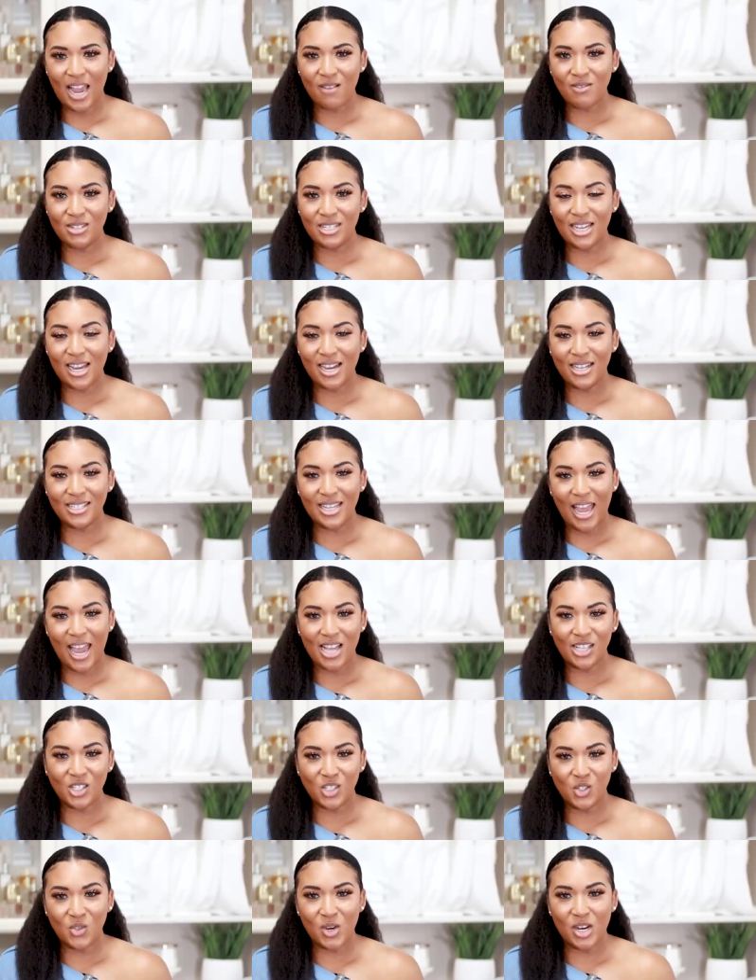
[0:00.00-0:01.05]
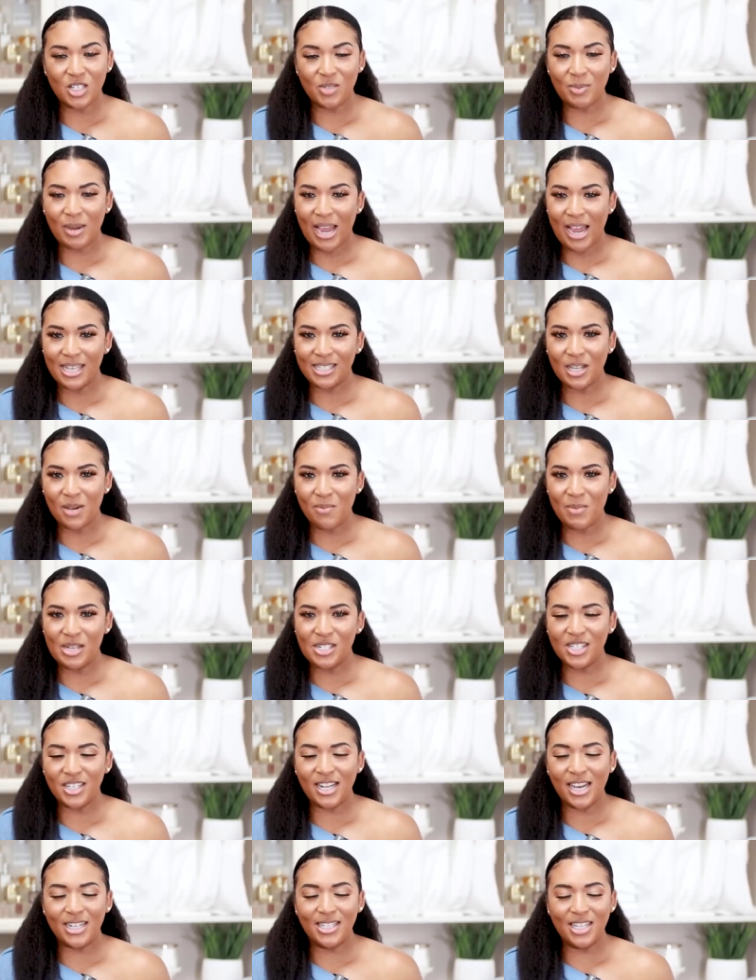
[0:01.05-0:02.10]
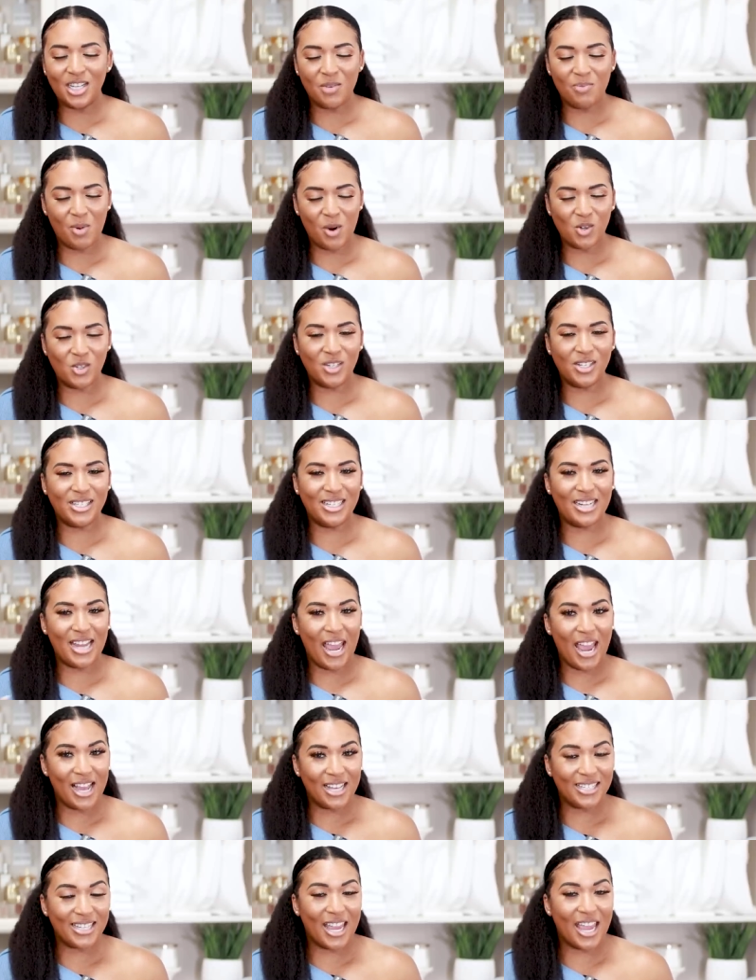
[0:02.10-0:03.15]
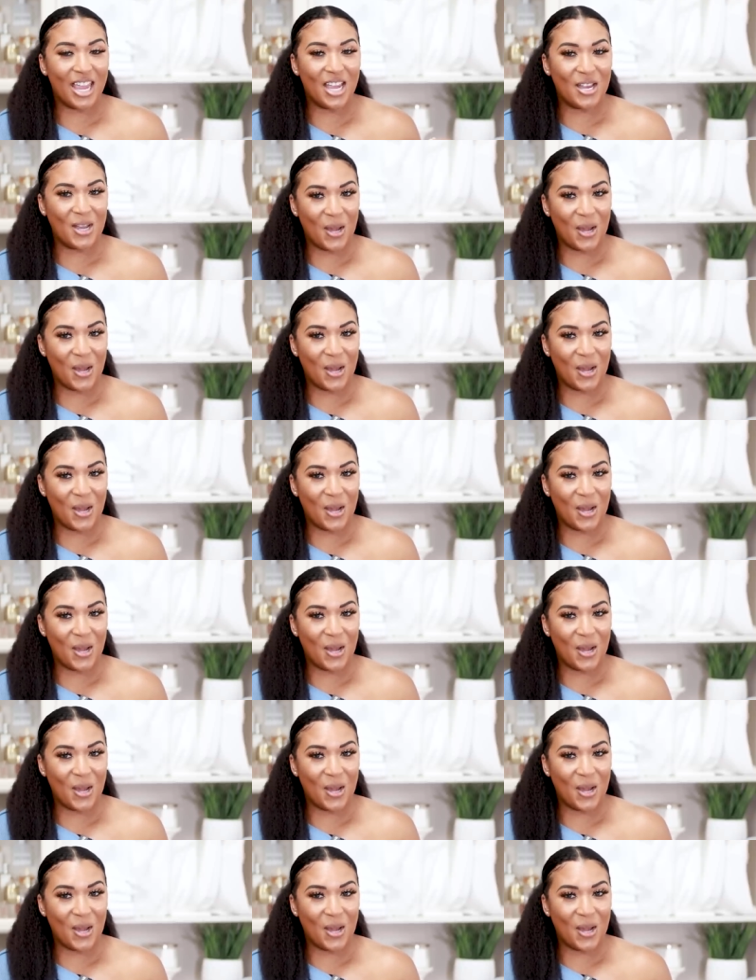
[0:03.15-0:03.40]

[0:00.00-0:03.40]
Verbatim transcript: advertised as a dress, but as I mentioned, I did purchase it as a